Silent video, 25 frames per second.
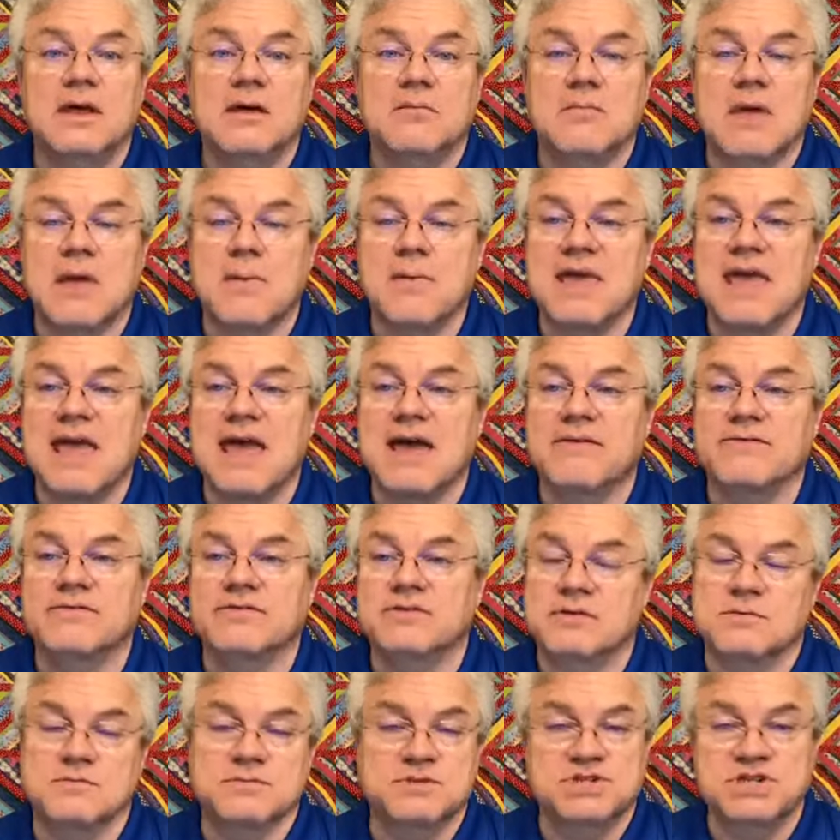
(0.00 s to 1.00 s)
Maybe have
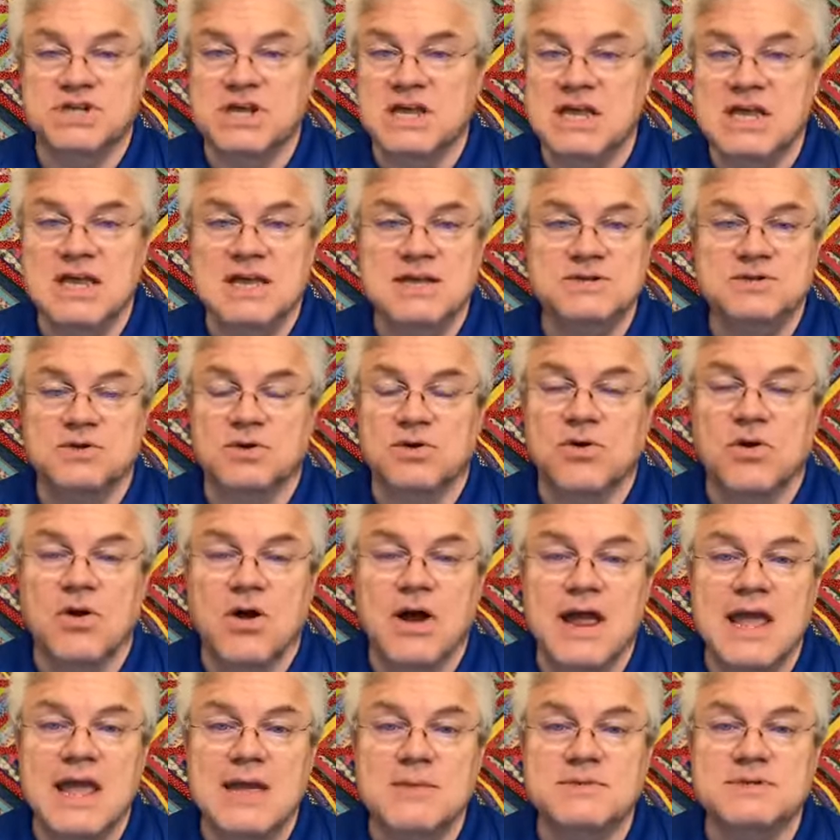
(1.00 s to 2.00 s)
some cheese or
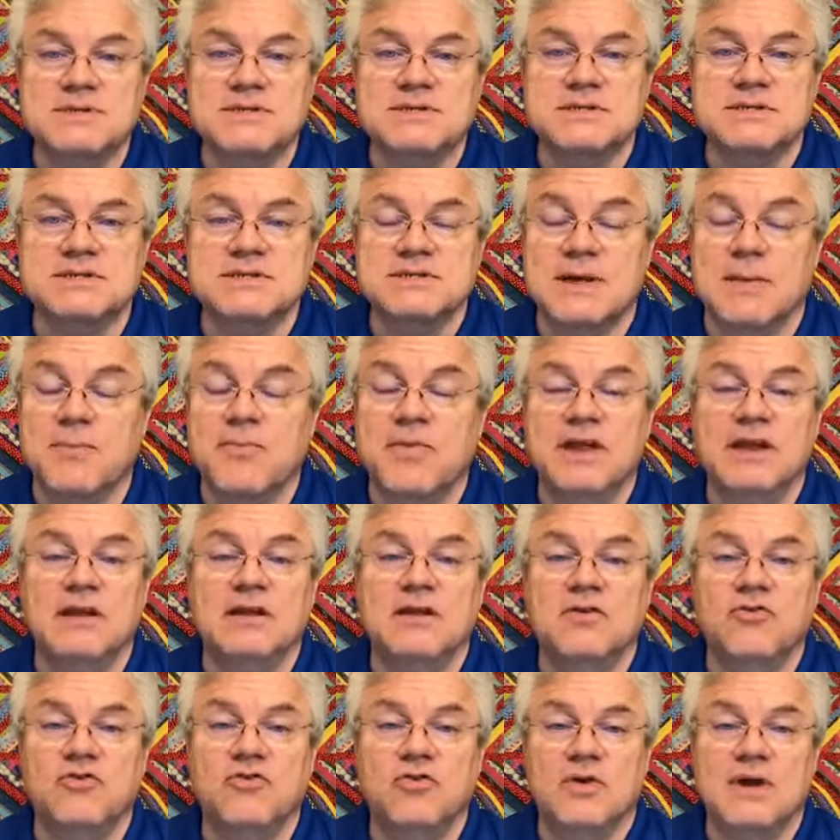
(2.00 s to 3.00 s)
grapes, something
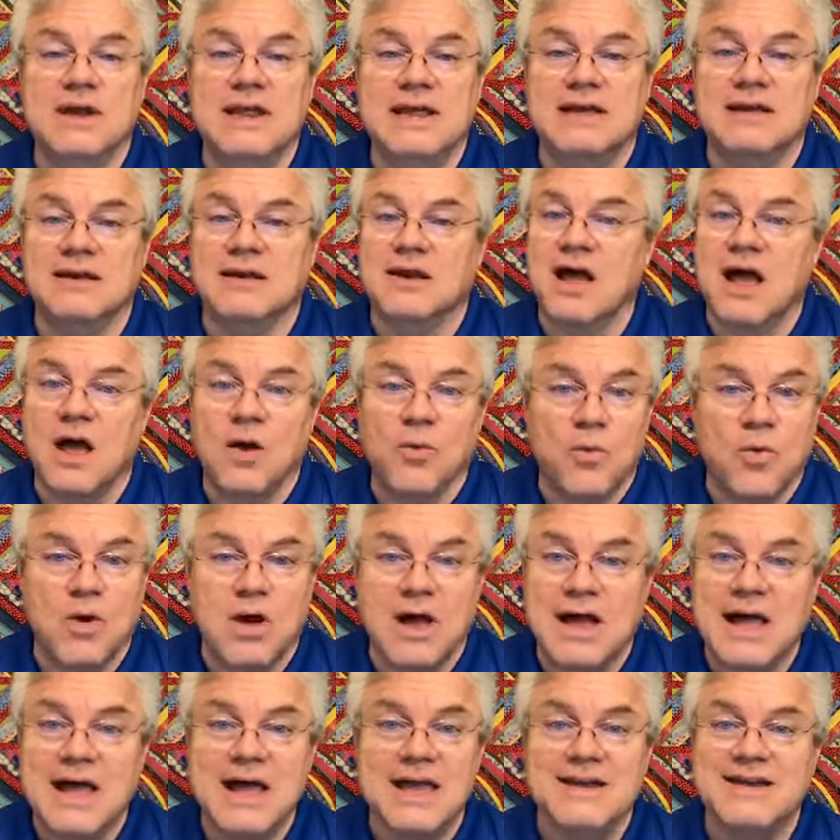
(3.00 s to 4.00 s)
to drink, not
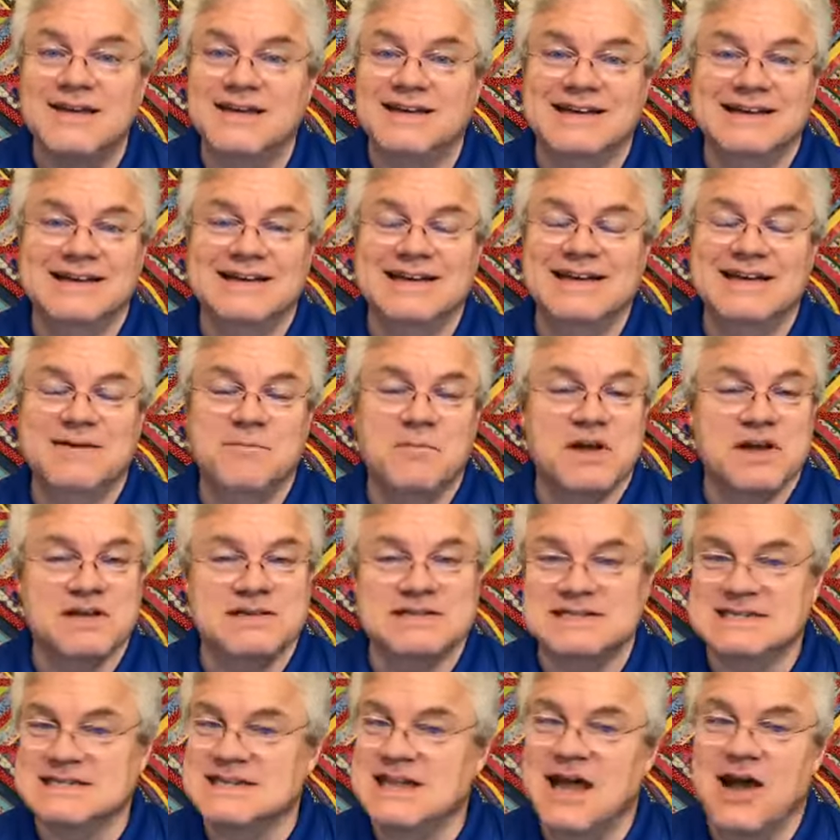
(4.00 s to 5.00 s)
wine,
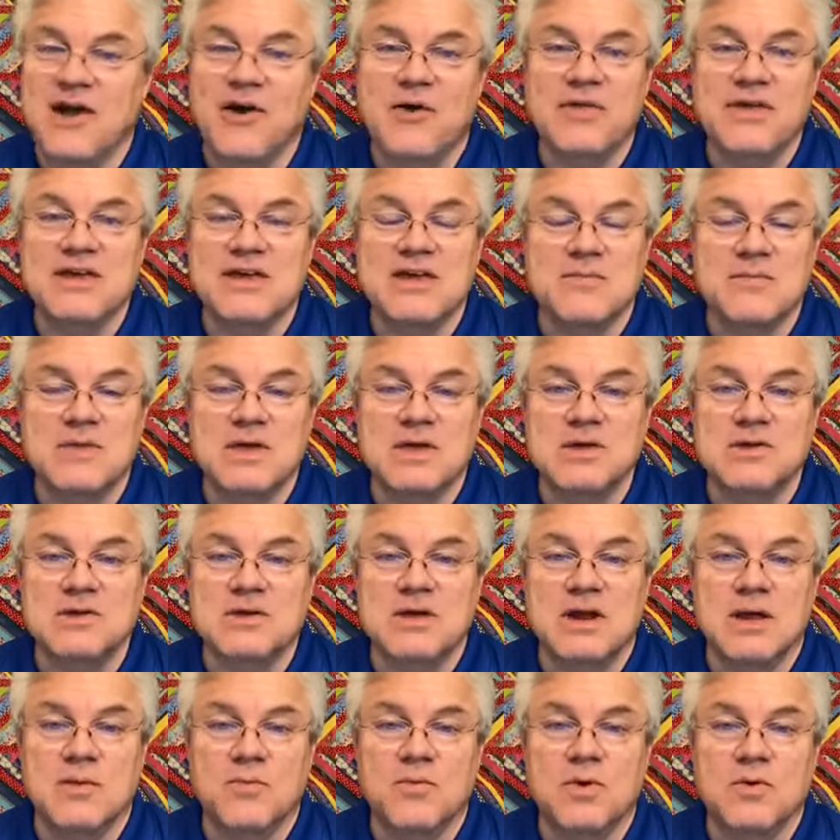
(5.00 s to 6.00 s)
because it's not Holy
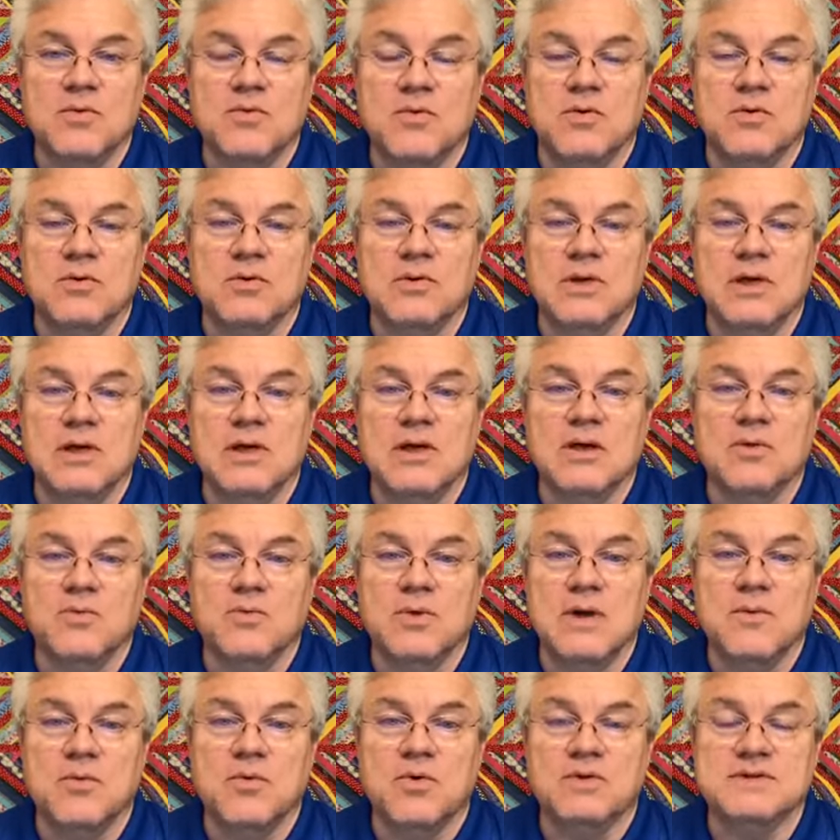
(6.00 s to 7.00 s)
Communion, and
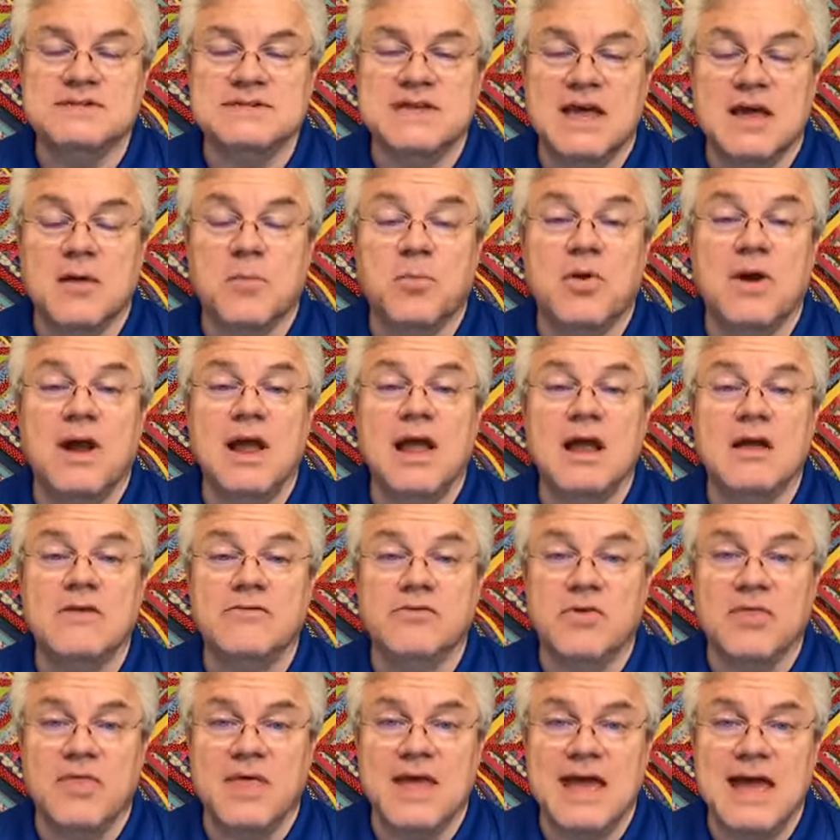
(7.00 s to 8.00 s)
we will say a prayer
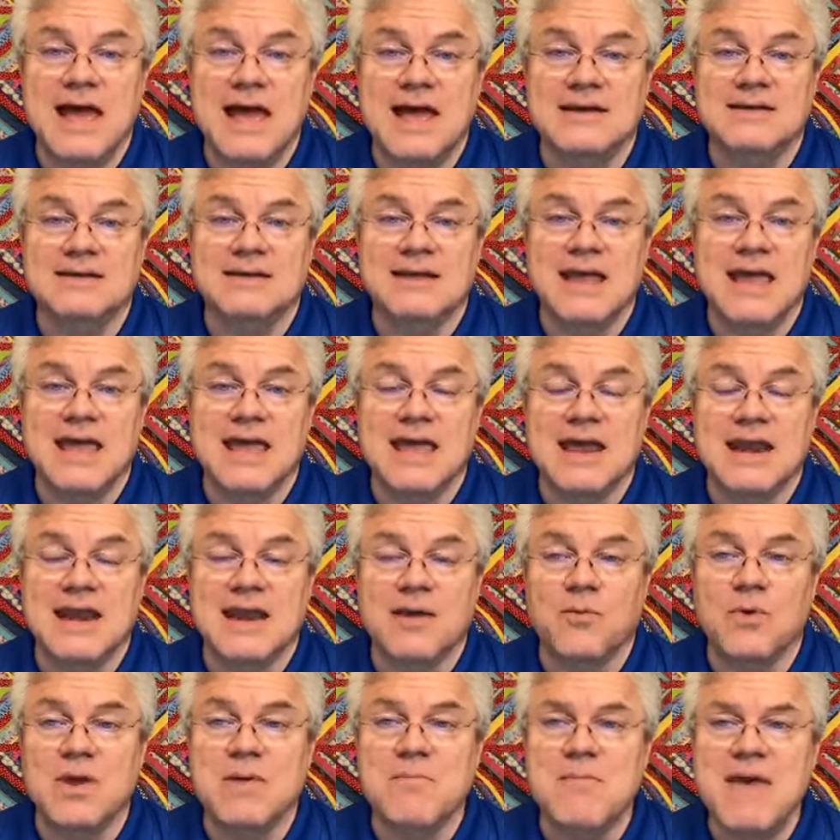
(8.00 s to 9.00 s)
over that.
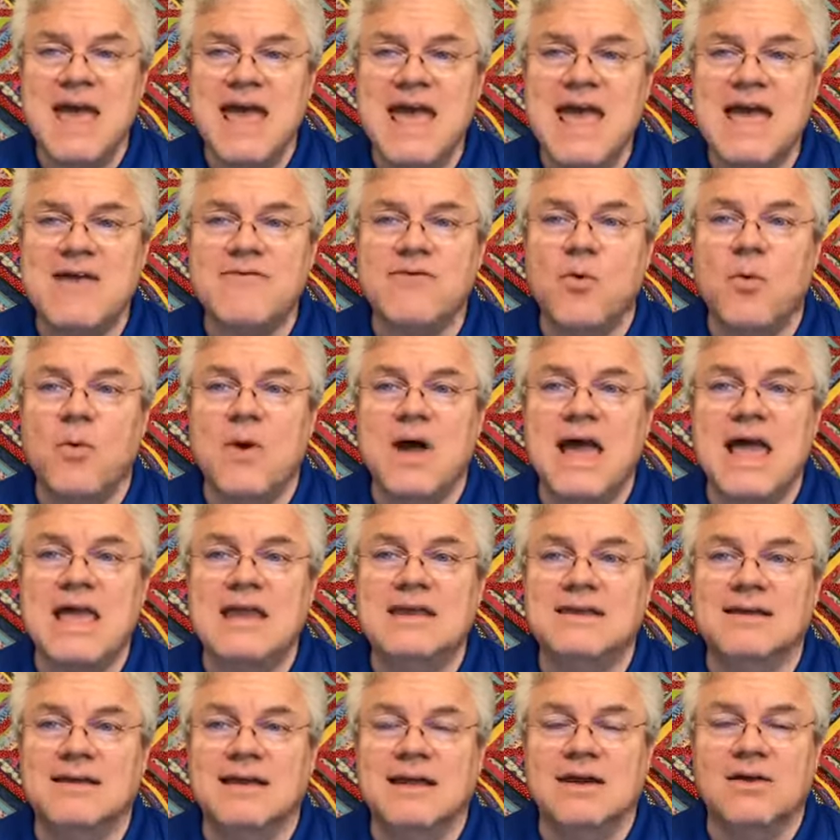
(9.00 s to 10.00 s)
And we may have a way
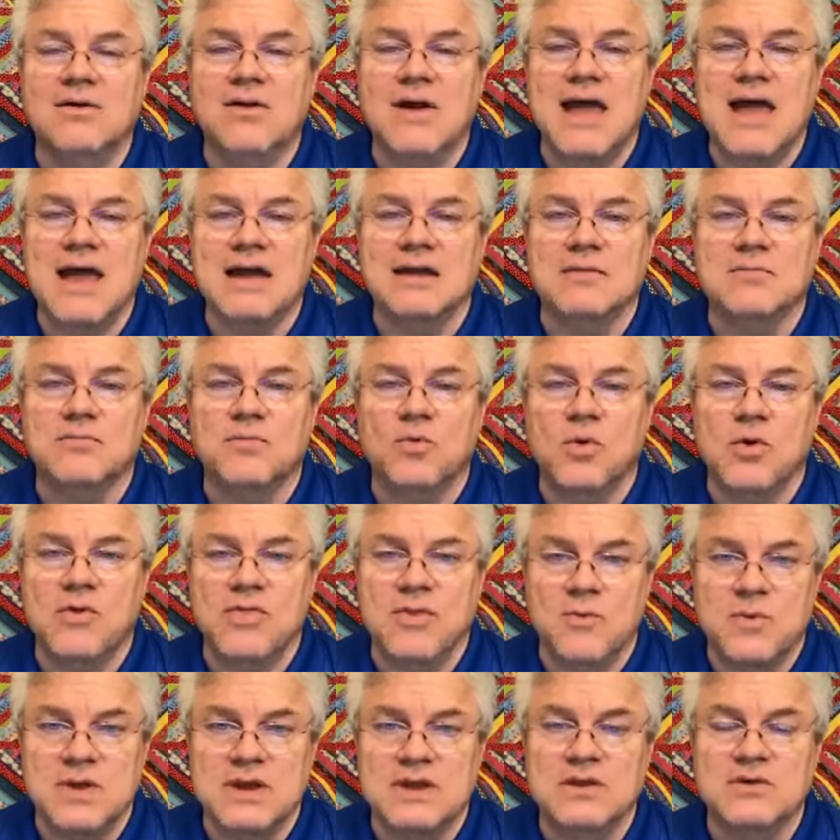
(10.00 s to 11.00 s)
to interact more
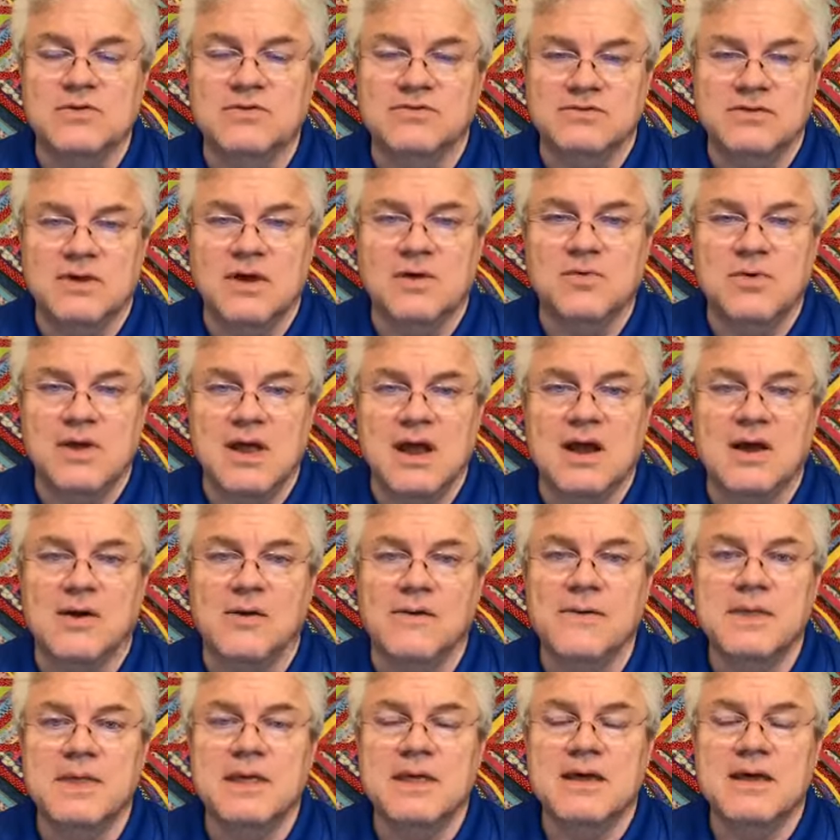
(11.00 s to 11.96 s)
than we do so now.